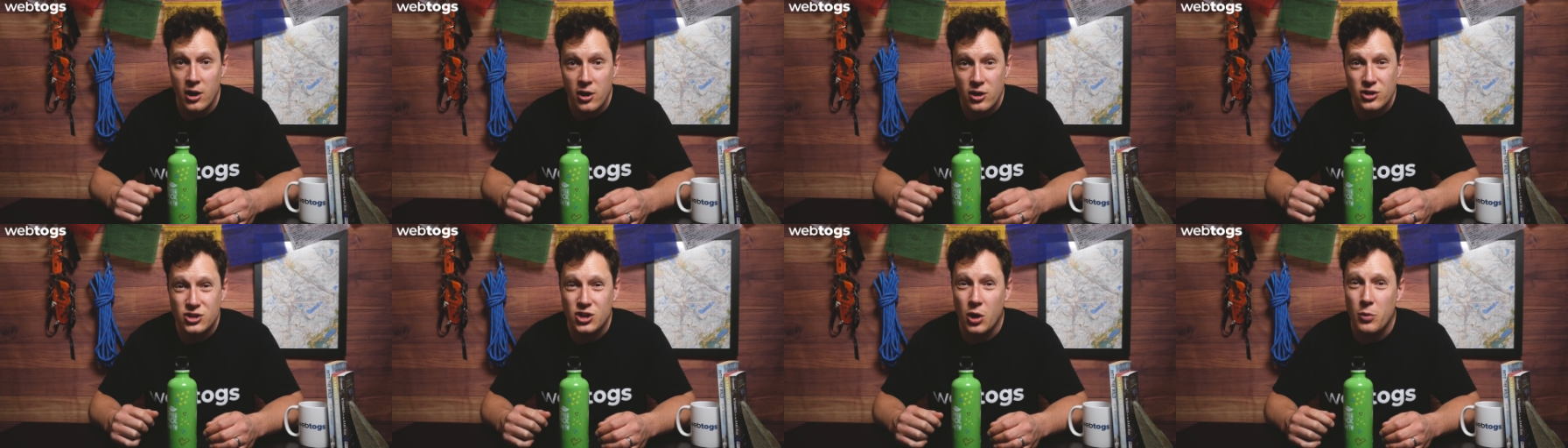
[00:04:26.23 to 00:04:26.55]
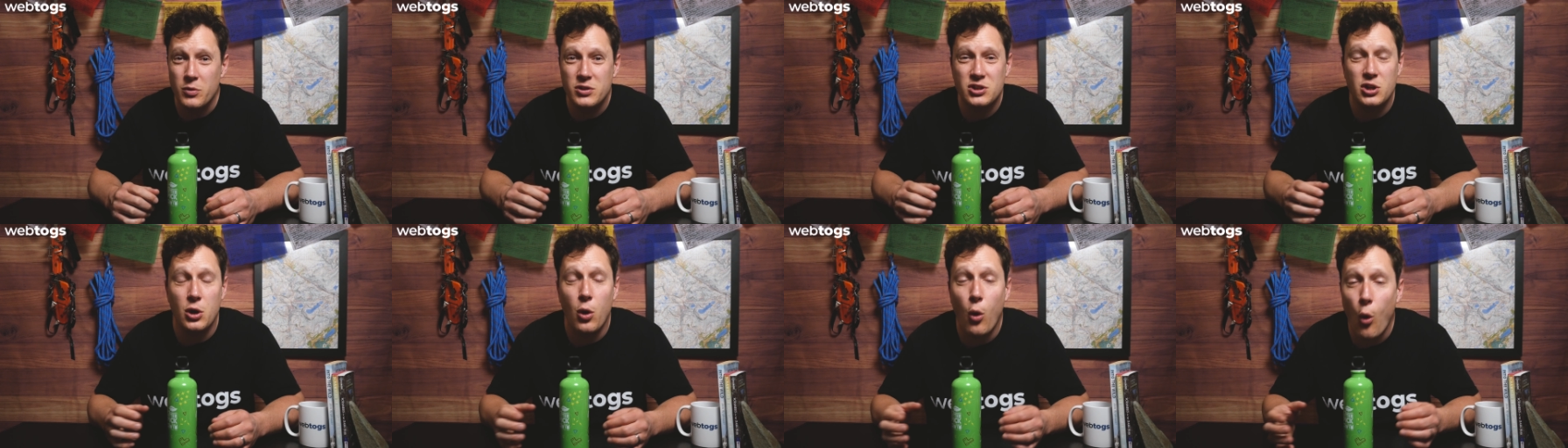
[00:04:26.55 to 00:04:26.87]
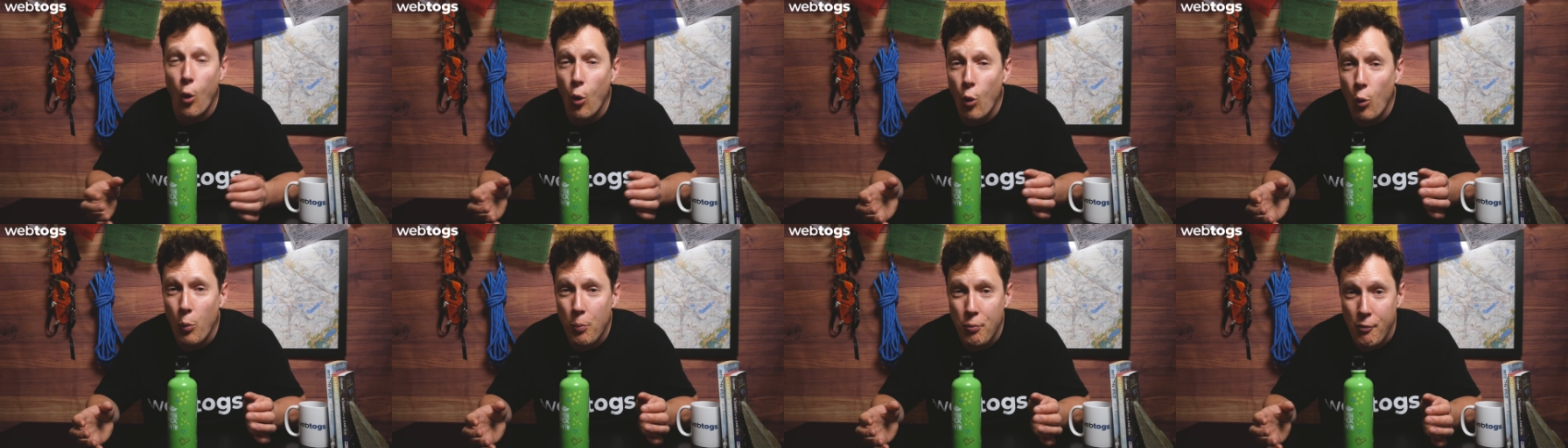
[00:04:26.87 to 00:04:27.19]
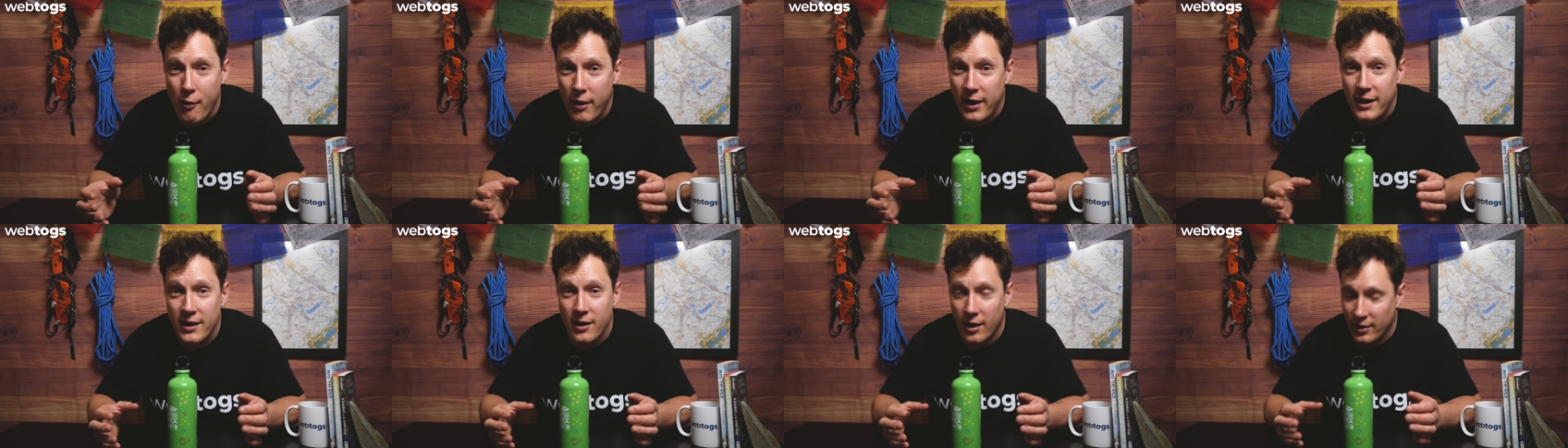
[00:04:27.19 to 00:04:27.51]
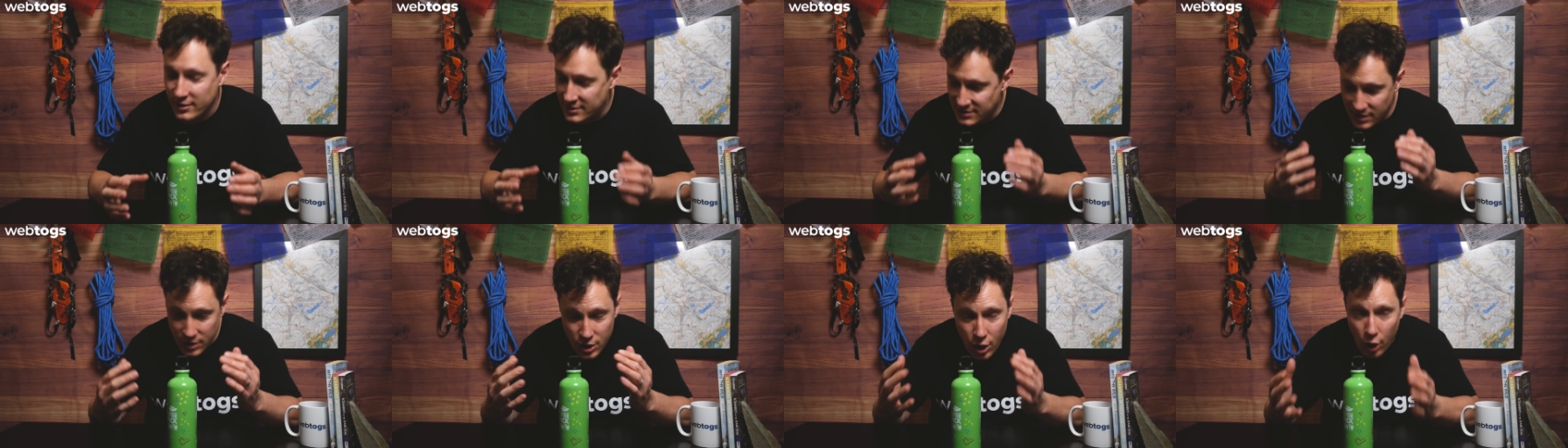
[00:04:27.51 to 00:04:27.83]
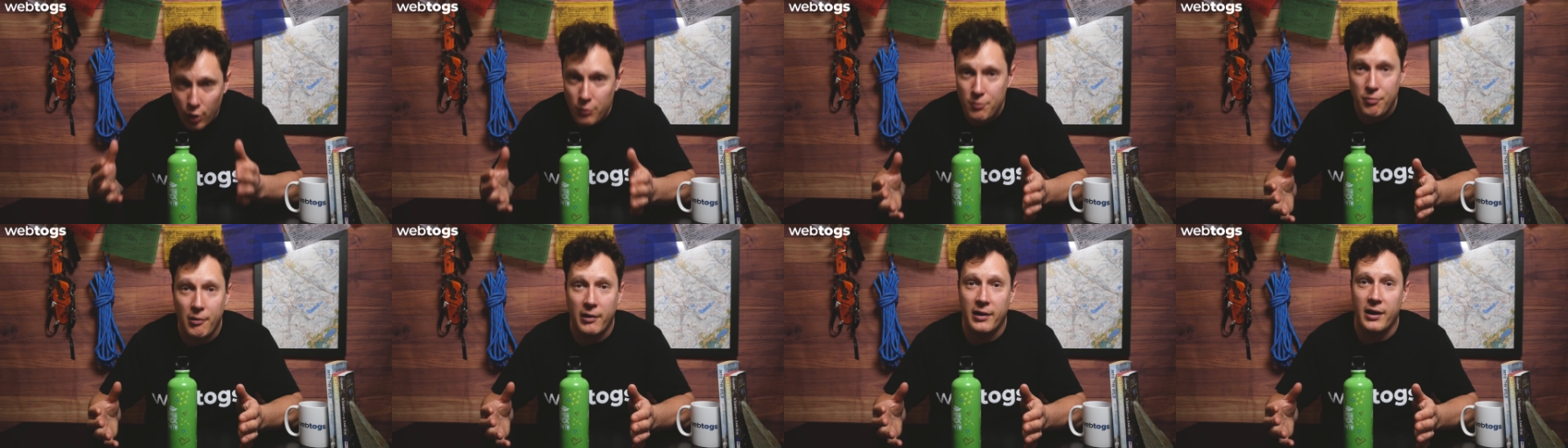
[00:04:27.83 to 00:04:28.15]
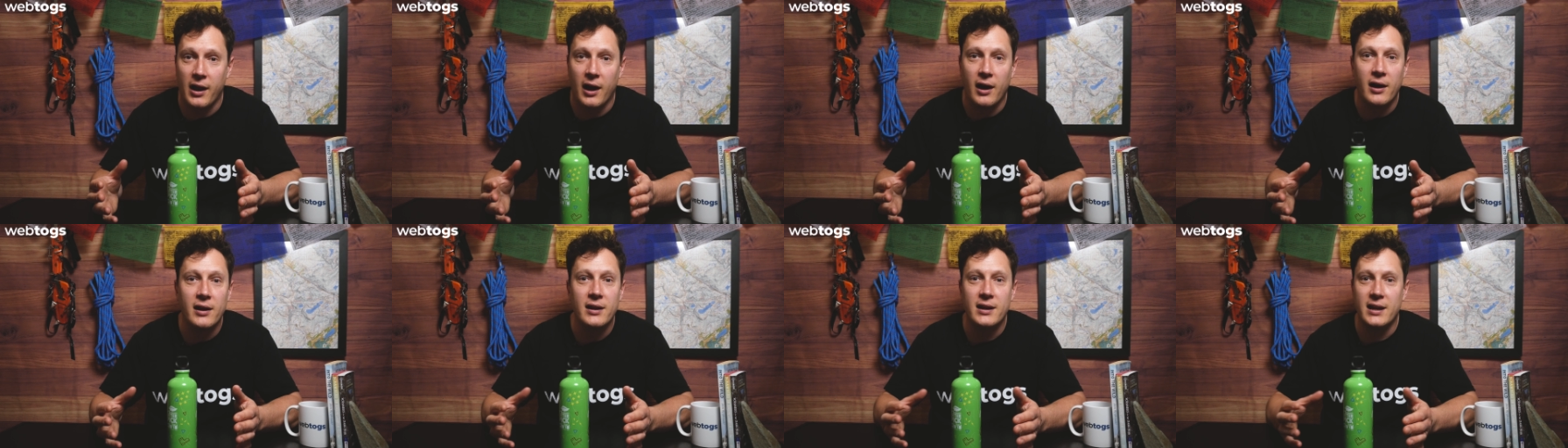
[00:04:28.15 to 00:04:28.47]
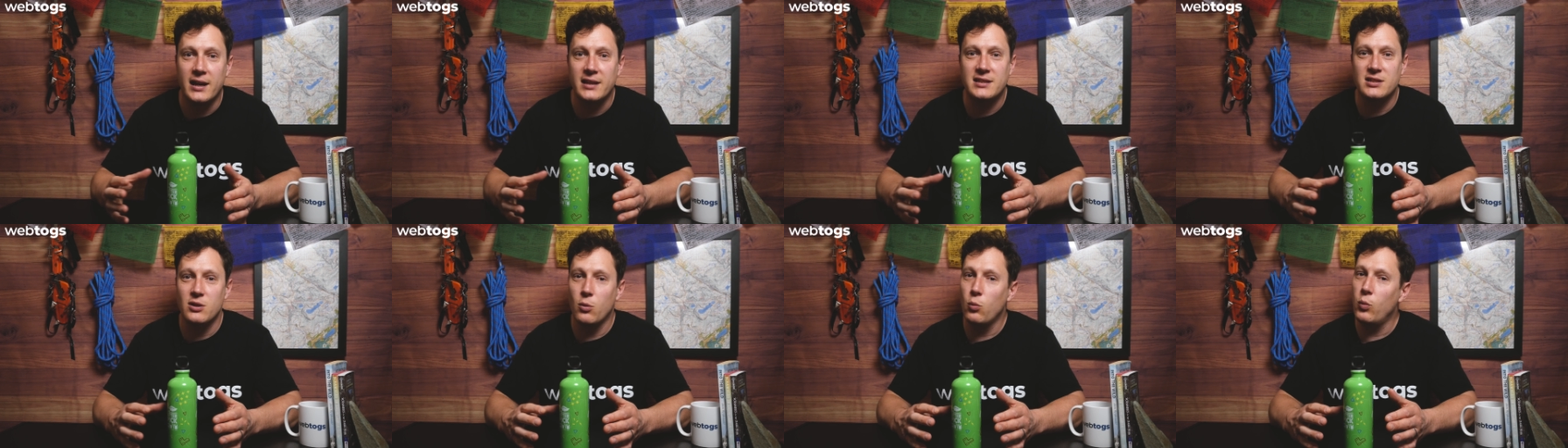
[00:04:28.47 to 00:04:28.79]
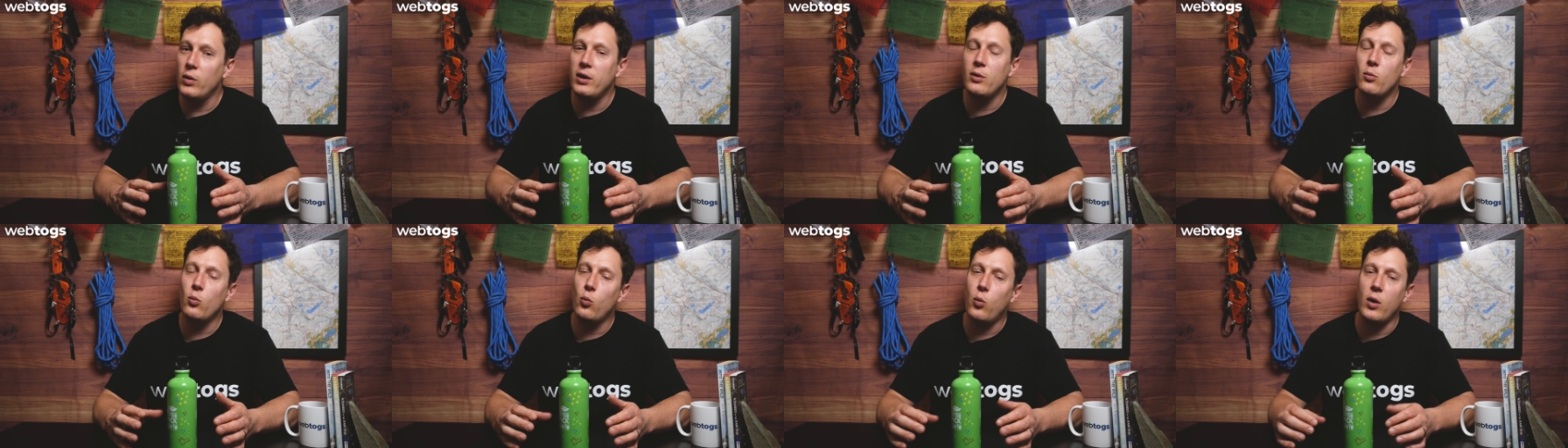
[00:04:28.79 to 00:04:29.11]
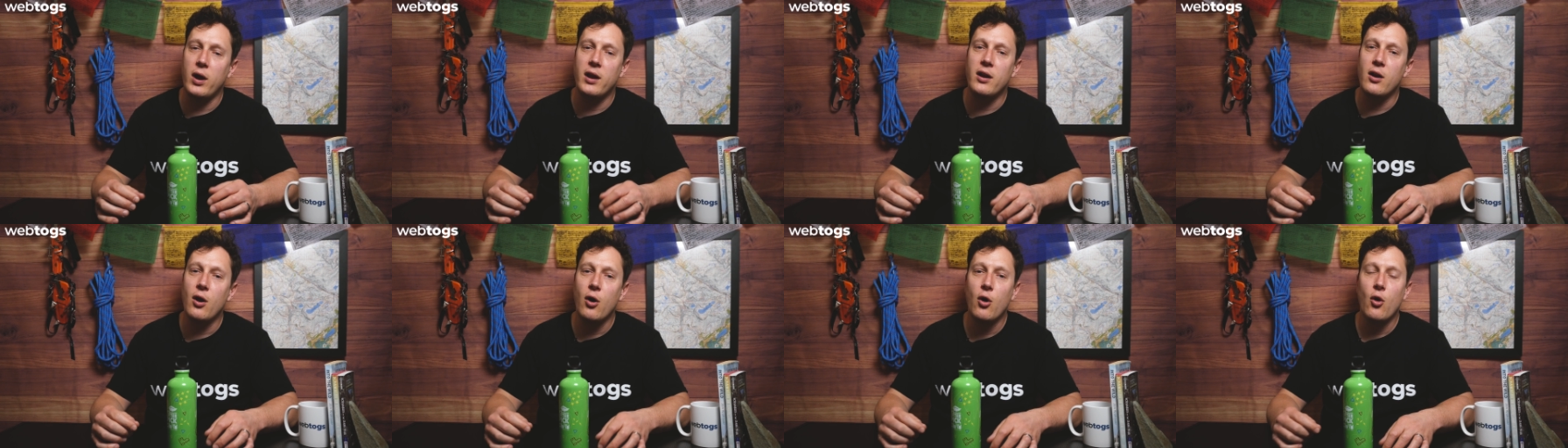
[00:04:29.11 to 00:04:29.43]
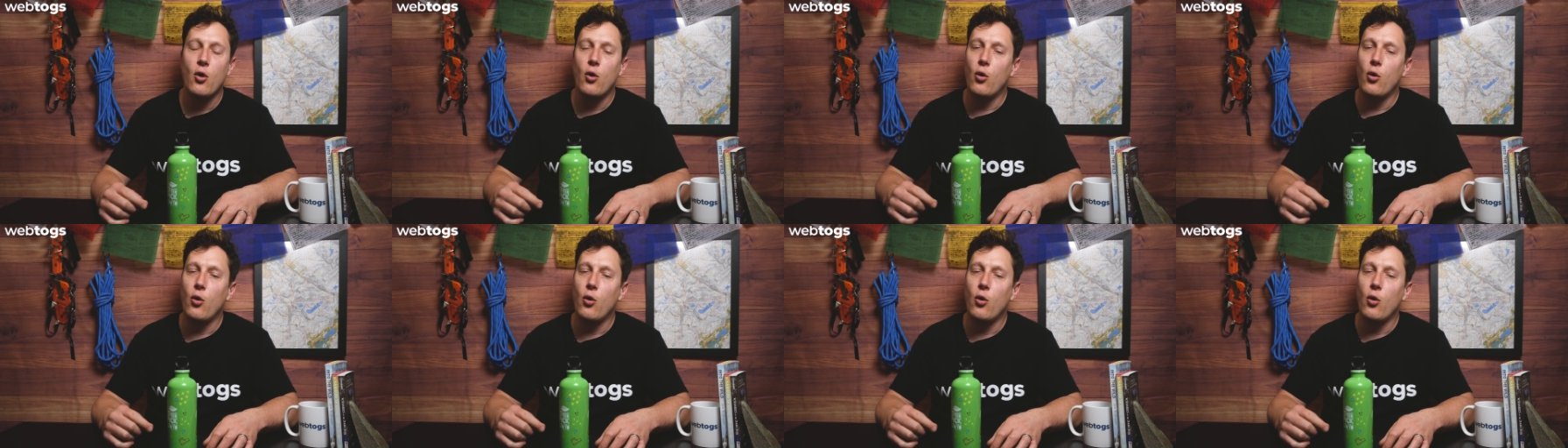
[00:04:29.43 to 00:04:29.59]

So it's an all-brainer, it's a no-brainer, it's a win-win